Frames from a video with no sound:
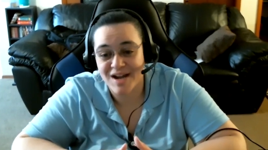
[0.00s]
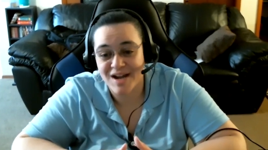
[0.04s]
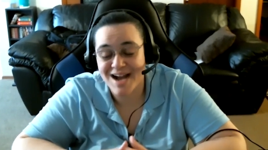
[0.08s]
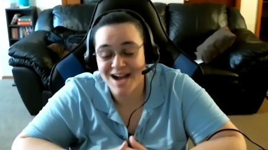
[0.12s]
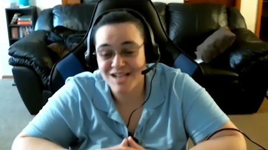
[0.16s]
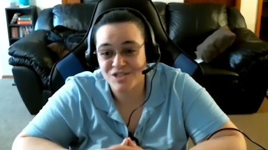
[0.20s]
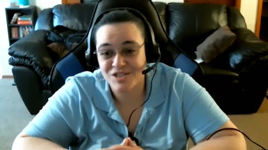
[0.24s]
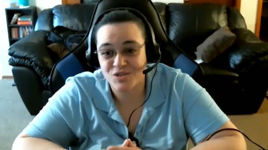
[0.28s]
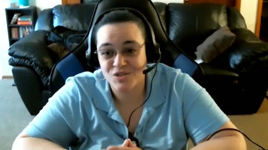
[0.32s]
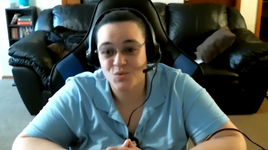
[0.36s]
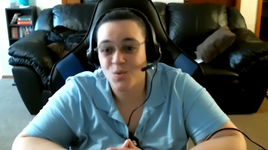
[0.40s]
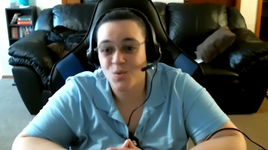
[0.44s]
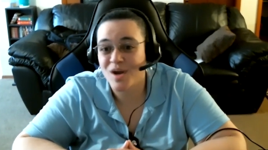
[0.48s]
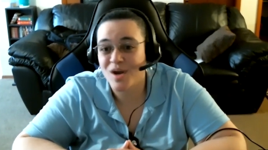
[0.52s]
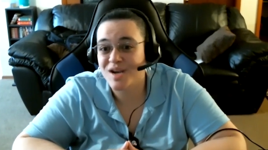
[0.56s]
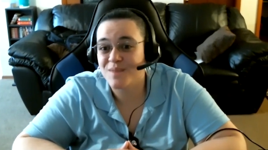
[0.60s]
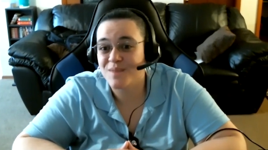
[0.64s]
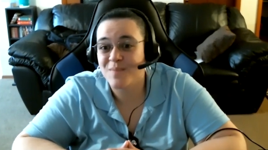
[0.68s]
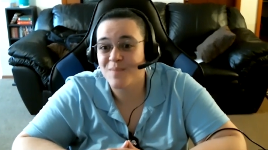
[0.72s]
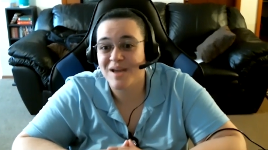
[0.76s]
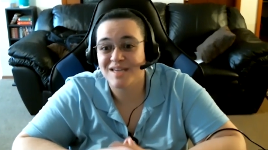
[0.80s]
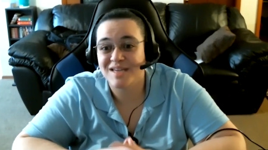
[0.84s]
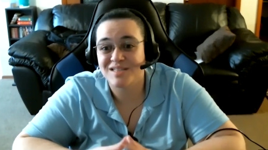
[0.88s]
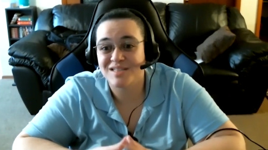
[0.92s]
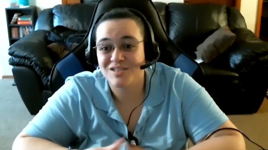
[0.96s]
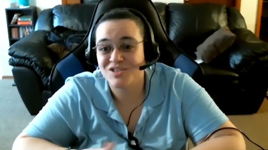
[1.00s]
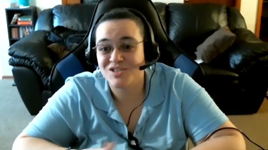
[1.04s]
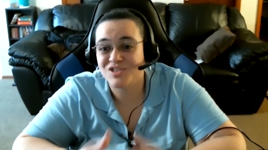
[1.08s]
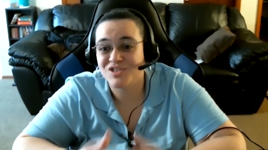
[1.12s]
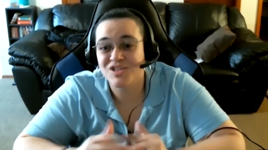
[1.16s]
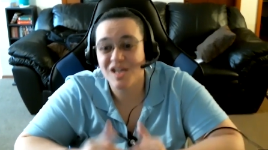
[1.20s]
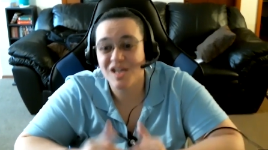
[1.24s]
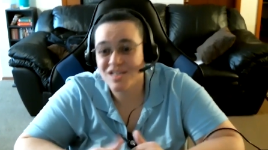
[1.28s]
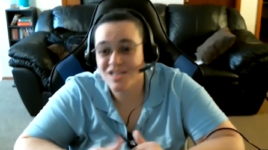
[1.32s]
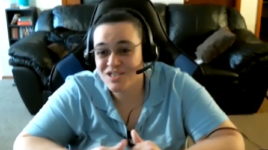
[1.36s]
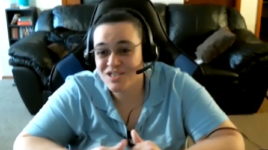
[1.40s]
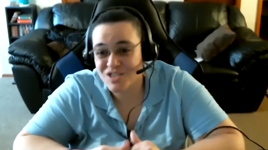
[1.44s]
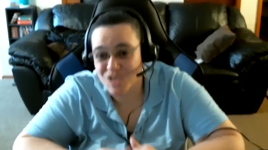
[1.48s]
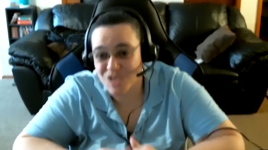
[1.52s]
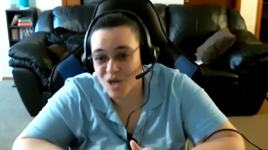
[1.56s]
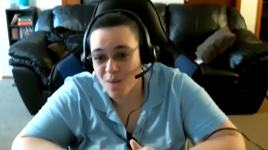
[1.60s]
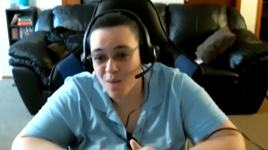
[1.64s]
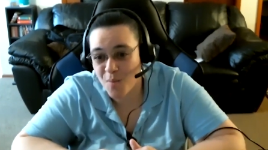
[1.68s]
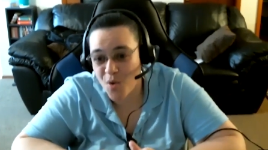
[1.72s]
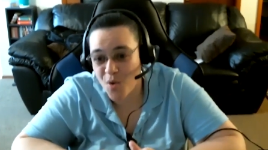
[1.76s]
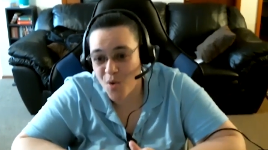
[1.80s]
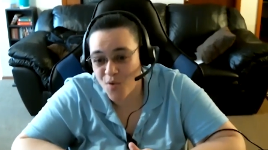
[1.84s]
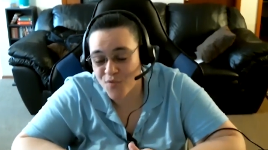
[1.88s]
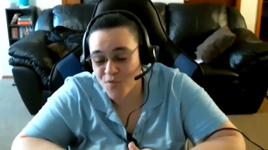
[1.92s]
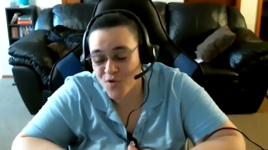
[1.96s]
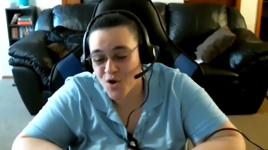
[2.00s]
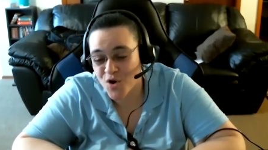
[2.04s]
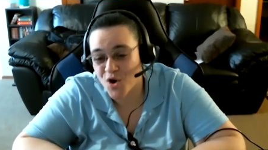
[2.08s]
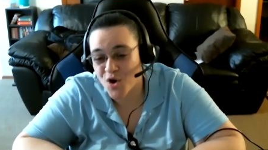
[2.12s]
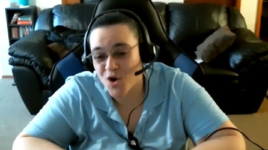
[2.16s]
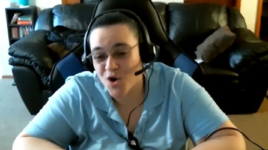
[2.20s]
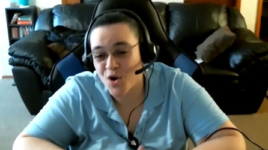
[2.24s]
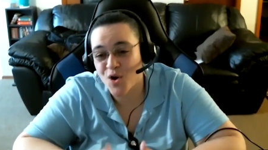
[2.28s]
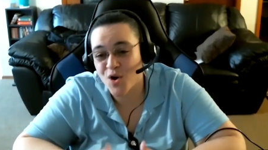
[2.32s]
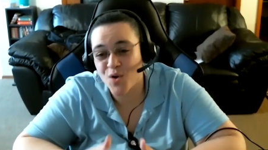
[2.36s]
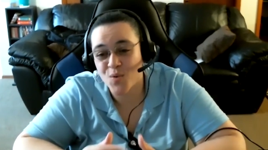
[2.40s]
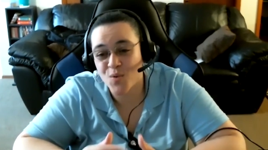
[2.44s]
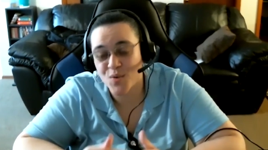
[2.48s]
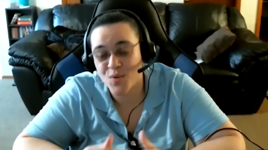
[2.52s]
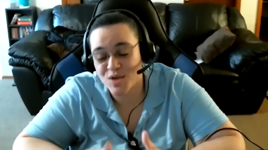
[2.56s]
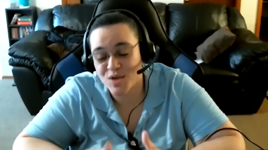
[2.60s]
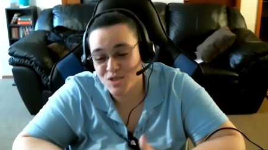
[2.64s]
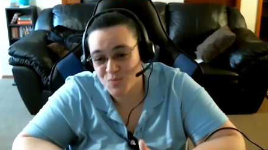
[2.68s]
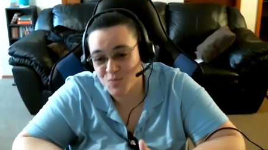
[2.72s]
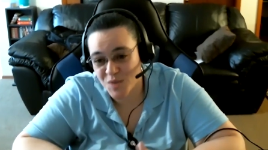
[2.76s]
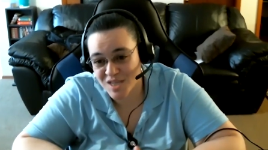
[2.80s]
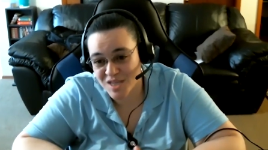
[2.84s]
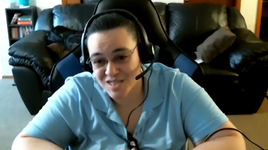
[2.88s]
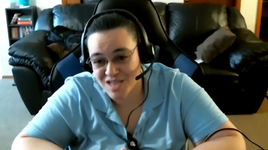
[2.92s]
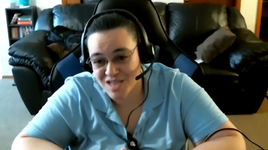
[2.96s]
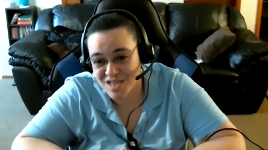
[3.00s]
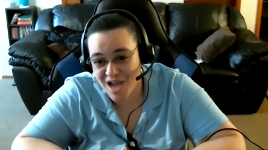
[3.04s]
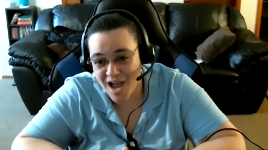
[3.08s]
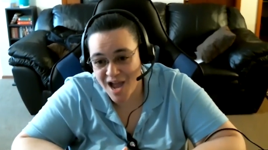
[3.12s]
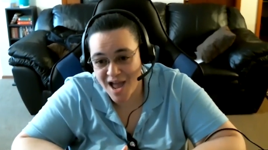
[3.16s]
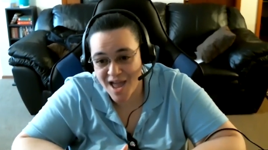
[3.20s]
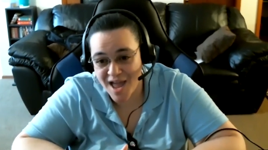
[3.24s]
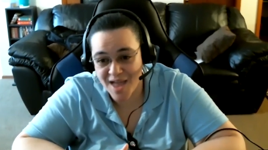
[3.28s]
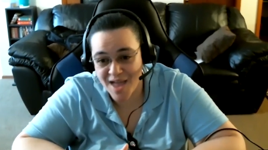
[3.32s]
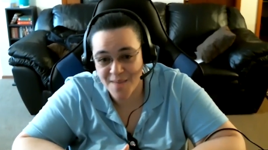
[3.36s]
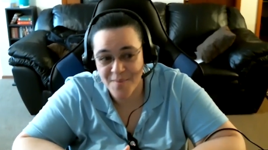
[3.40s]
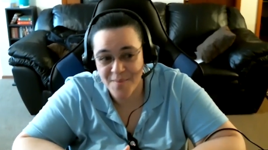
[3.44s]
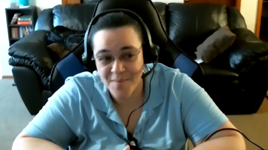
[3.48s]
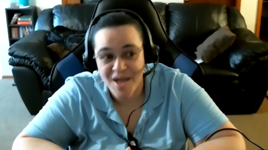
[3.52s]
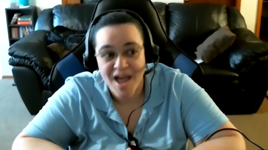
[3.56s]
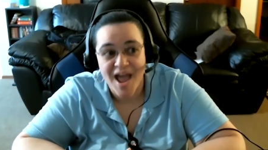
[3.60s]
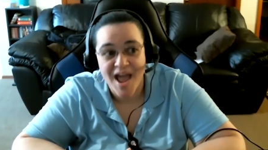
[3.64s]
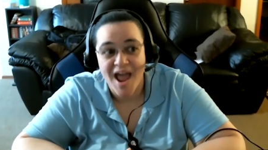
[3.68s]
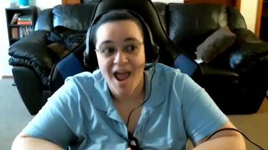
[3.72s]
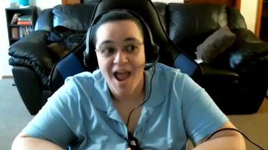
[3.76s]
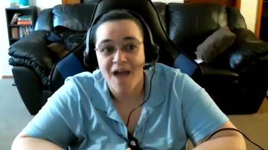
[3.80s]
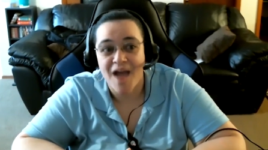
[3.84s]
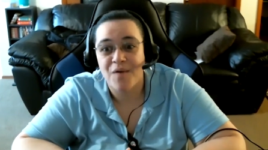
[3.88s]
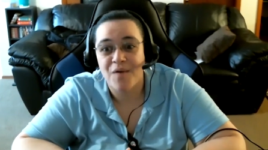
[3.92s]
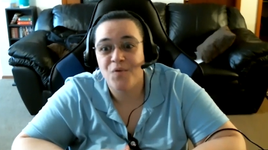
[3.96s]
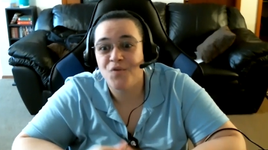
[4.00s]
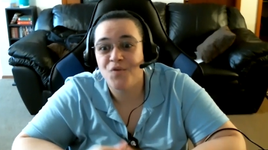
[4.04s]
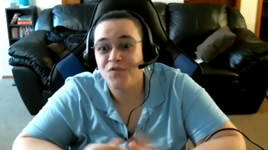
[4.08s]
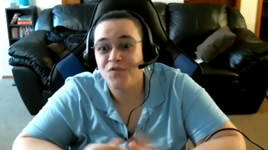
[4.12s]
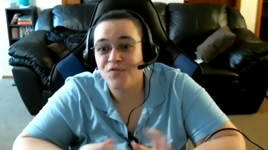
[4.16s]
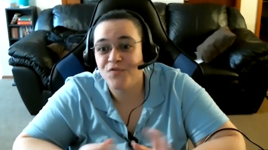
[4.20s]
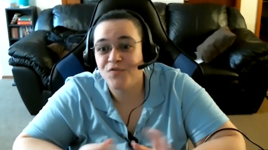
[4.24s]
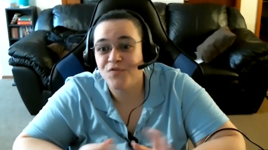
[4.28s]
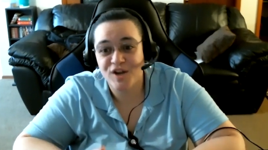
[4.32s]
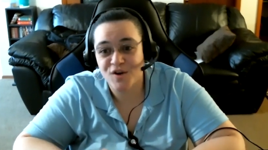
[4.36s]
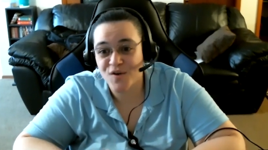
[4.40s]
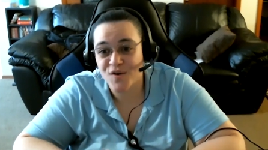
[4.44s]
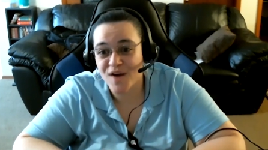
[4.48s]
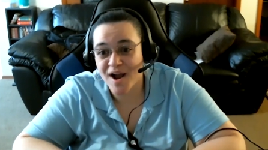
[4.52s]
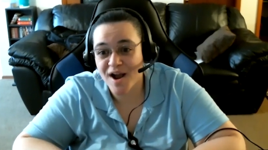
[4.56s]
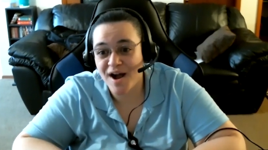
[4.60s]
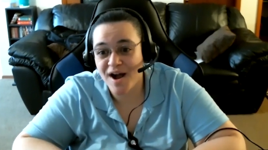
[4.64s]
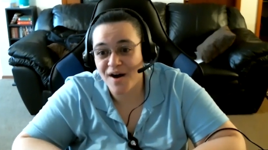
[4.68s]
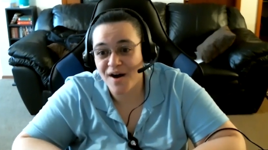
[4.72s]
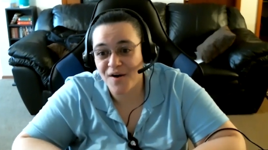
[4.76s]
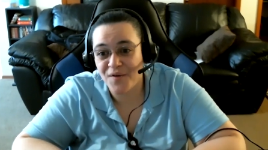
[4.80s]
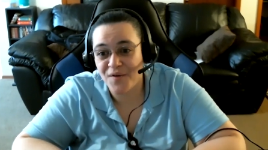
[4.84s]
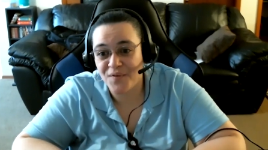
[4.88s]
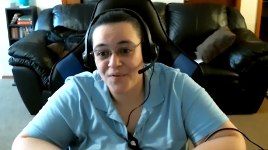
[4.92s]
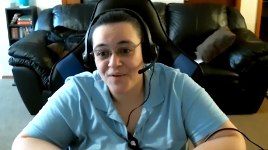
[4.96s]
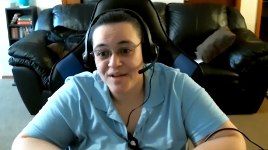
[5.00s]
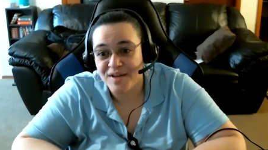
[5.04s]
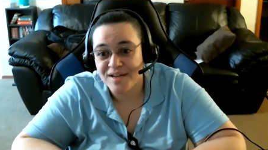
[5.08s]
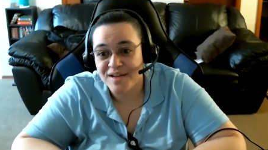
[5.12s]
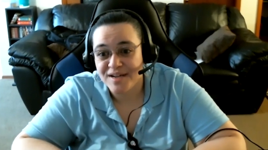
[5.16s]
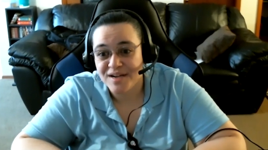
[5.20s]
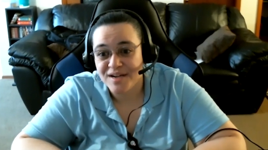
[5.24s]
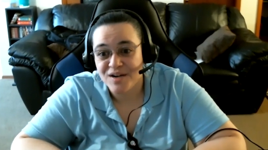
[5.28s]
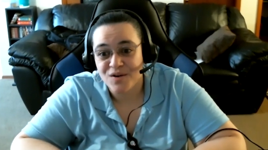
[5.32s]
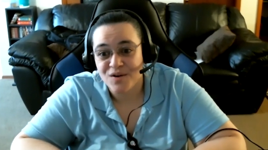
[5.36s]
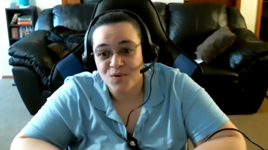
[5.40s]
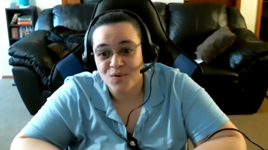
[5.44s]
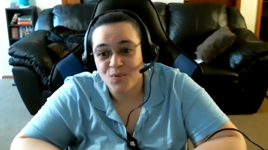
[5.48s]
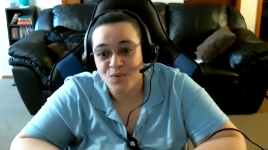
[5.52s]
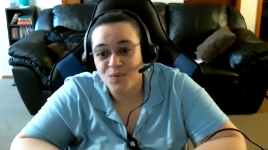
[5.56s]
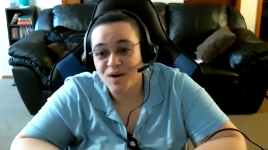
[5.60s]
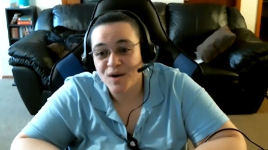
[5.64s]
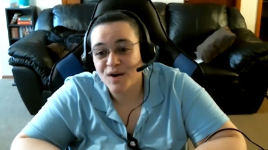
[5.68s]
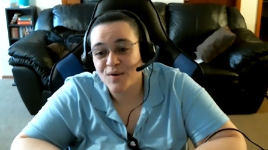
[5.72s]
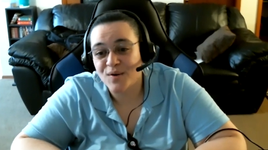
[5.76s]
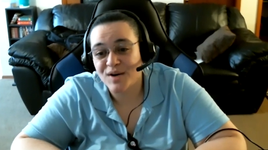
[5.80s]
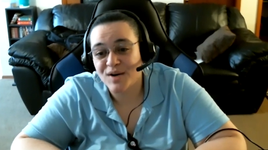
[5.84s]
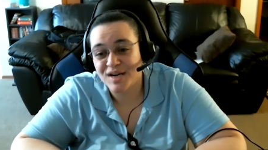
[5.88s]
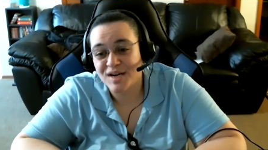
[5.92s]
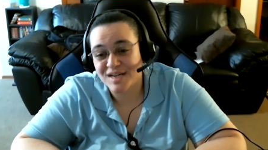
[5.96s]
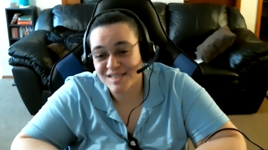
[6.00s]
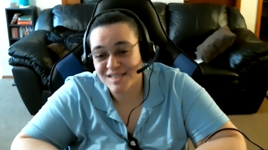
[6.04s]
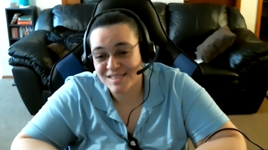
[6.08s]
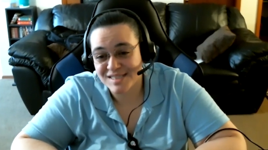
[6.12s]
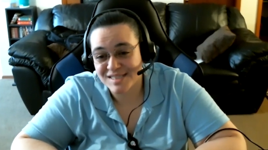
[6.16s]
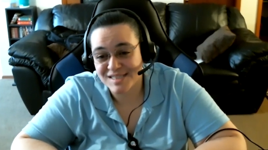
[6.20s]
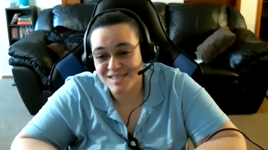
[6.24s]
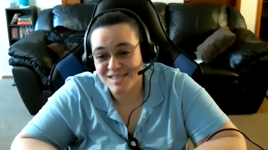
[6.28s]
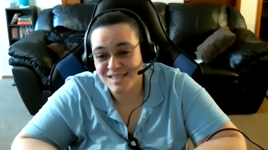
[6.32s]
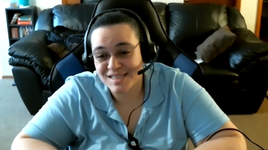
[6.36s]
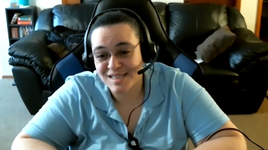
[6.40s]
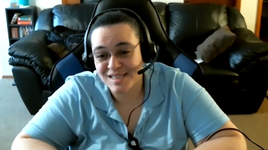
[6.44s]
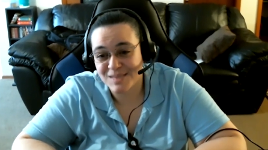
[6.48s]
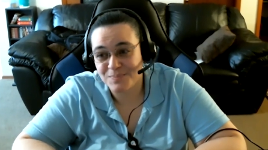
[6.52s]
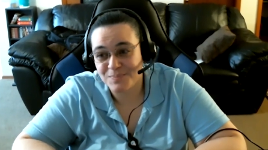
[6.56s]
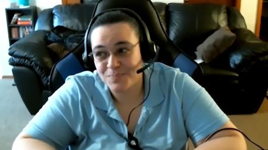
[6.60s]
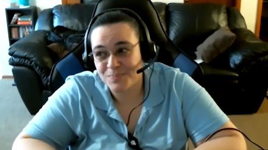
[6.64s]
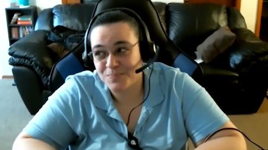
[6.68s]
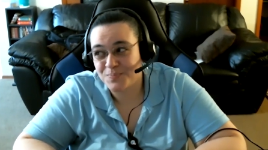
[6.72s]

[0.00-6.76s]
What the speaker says: I just wanted my sons to come over and we spend time, and we'll figure out where we're gonna sleep